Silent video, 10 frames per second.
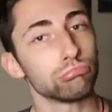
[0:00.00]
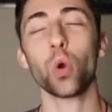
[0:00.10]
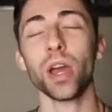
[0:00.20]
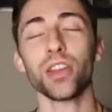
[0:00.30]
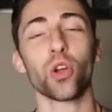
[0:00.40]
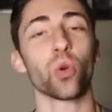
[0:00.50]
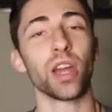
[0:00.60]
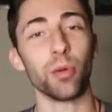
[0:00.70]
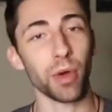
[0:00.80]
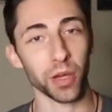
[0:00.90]
Quite
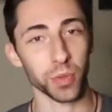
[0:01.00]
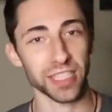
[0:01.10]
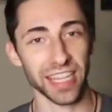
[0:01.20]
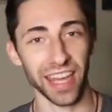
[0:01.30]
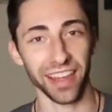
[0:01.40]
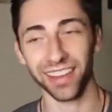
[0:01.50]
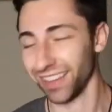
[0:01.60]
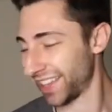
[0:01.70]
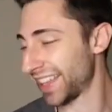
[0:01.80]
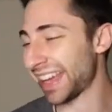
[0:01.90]
grim, I would say.
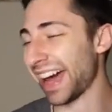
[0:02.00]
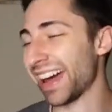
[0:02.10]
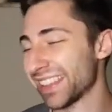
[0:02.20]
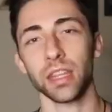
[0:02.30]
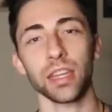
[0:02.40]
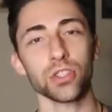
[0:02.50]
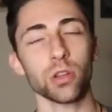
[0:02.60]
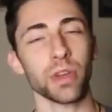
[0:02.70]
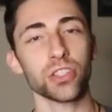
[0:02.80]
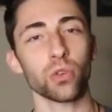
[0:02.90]
The
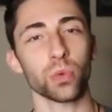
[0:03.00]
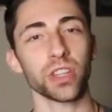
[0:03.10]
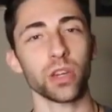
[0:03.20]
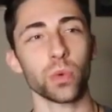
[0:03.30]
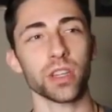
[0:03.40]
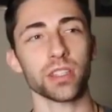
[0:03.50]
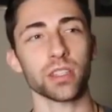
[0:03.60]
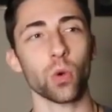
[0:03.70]
instrumental really was